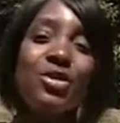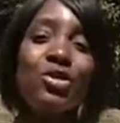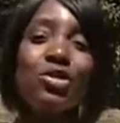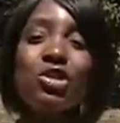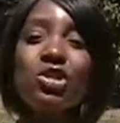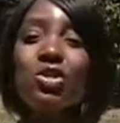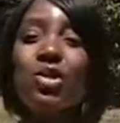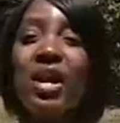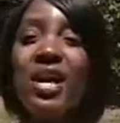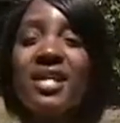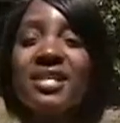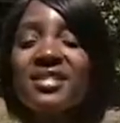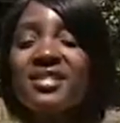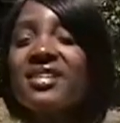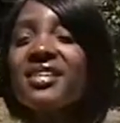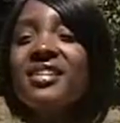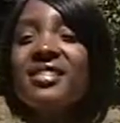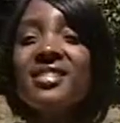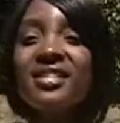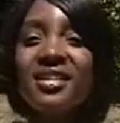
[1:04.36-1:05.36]
you
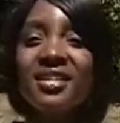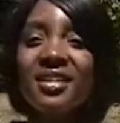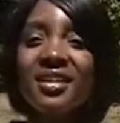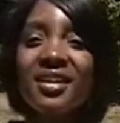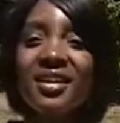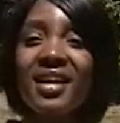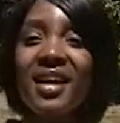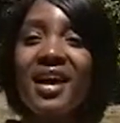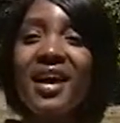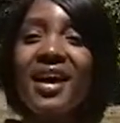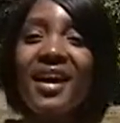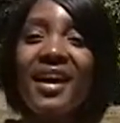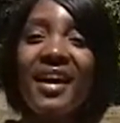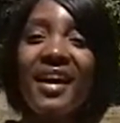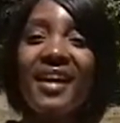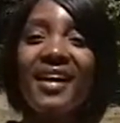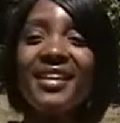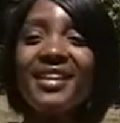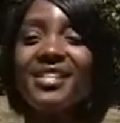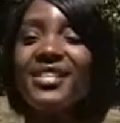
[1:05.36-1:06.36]
transition
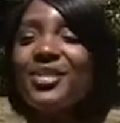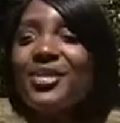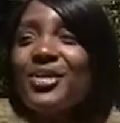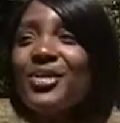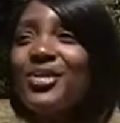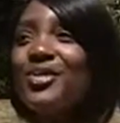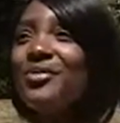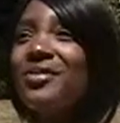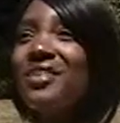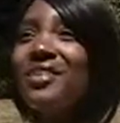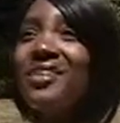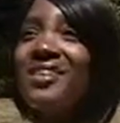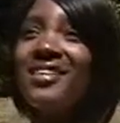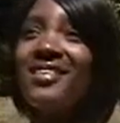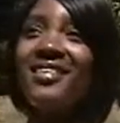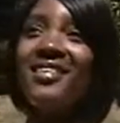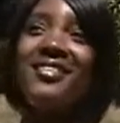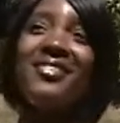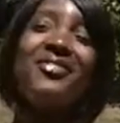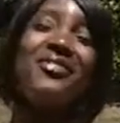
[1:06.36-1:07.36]
and to
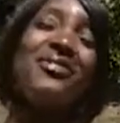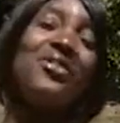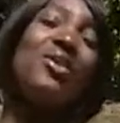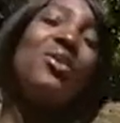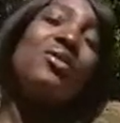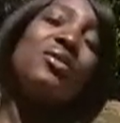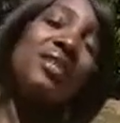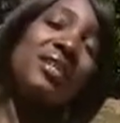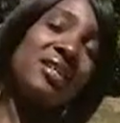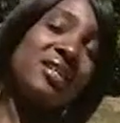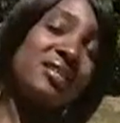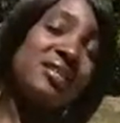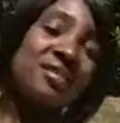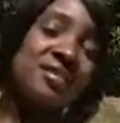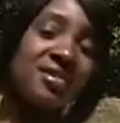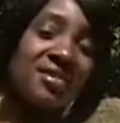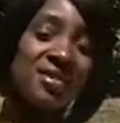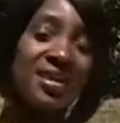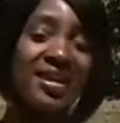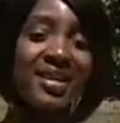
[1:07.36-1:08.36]
the
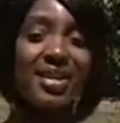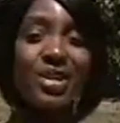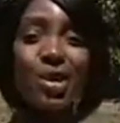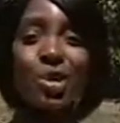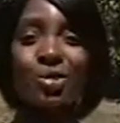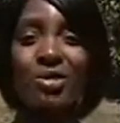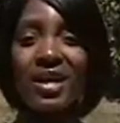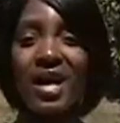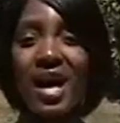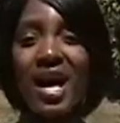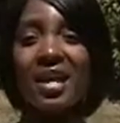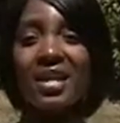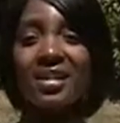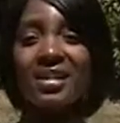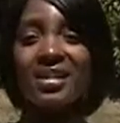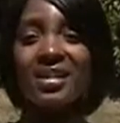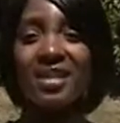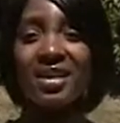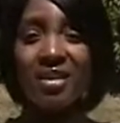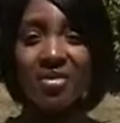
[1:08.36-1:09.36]
fullness and
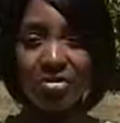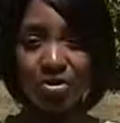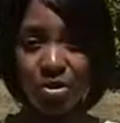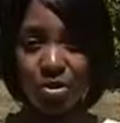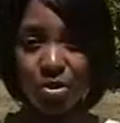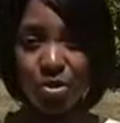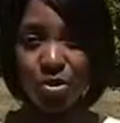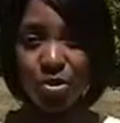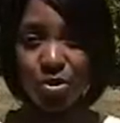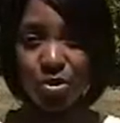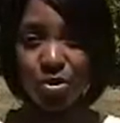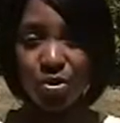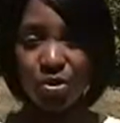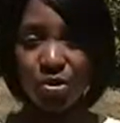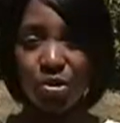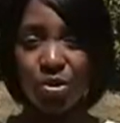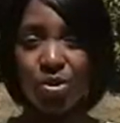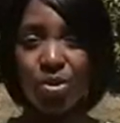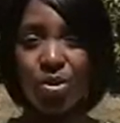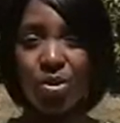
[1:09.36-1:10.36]
totality of who
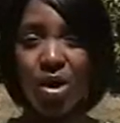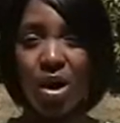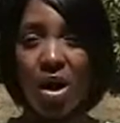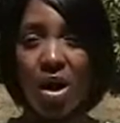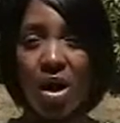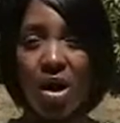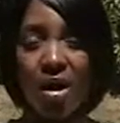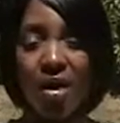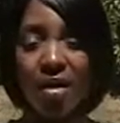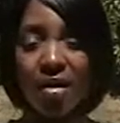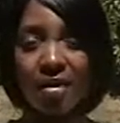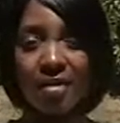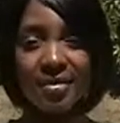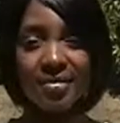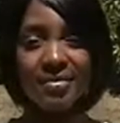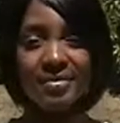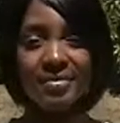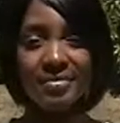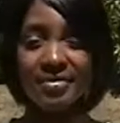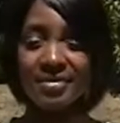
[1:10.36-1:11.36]
you are.
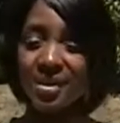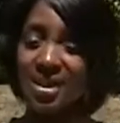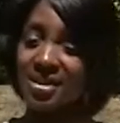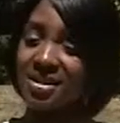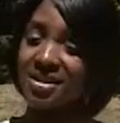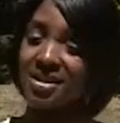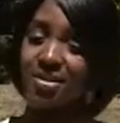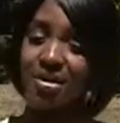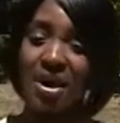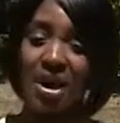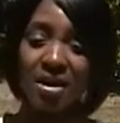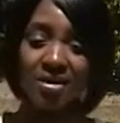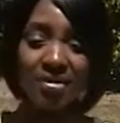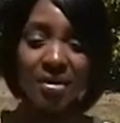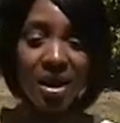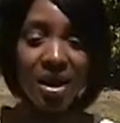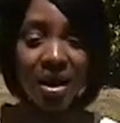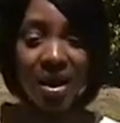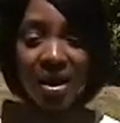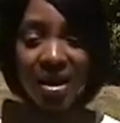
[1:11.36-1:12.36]
That's the
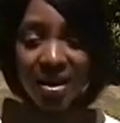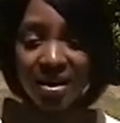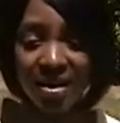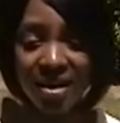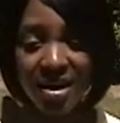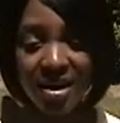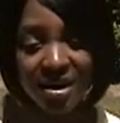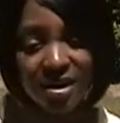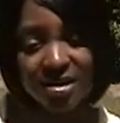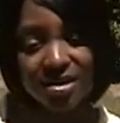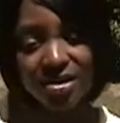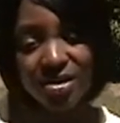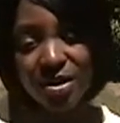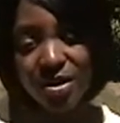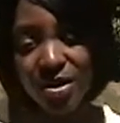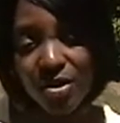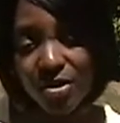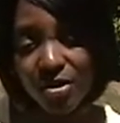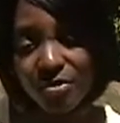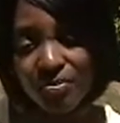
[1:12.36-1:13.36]
bottom line.
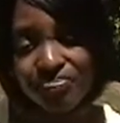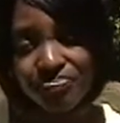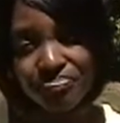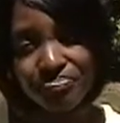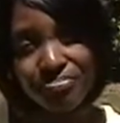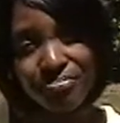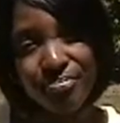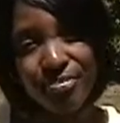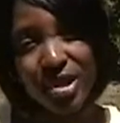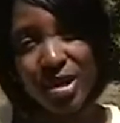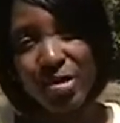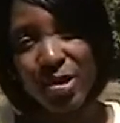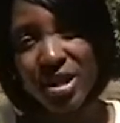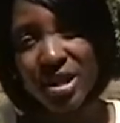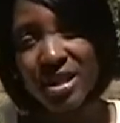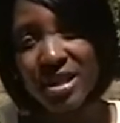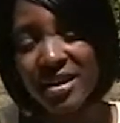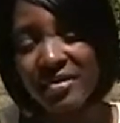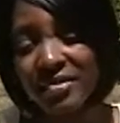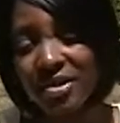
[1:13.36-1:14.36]
So I want
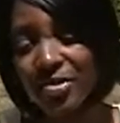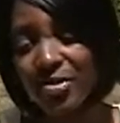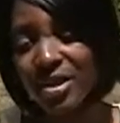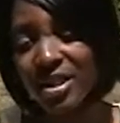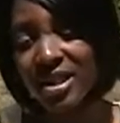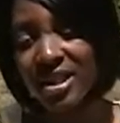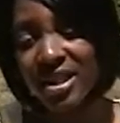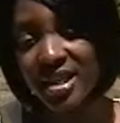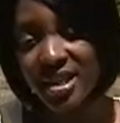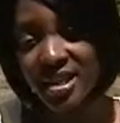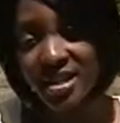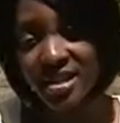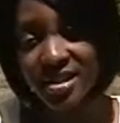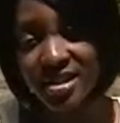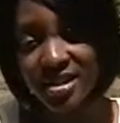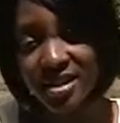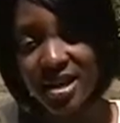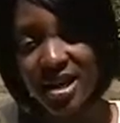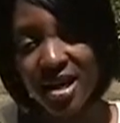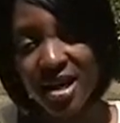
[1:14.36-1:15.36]
to leave you with
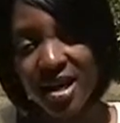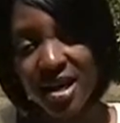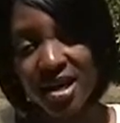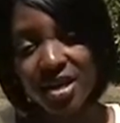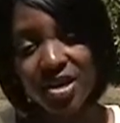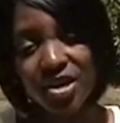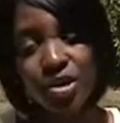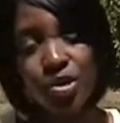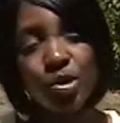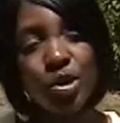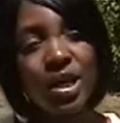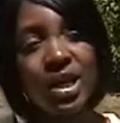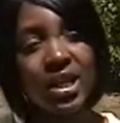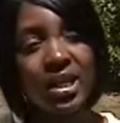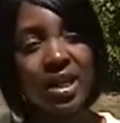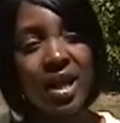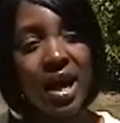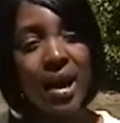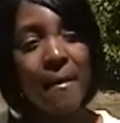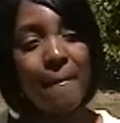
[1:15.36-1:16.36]
this. You
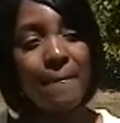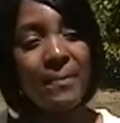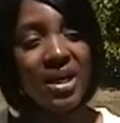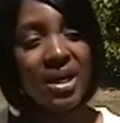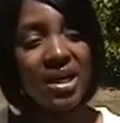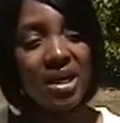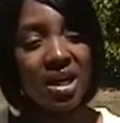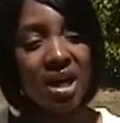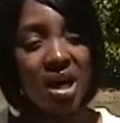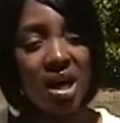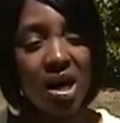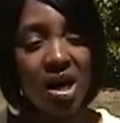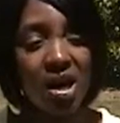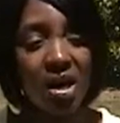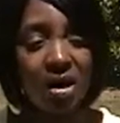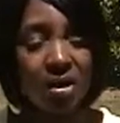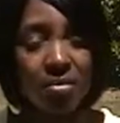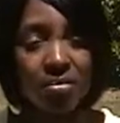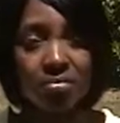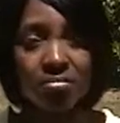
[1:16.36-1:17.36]
cannot
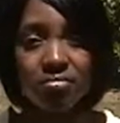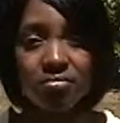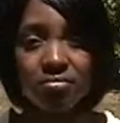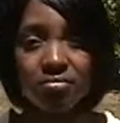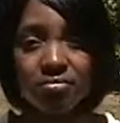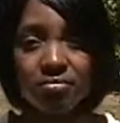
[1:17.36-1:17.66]
become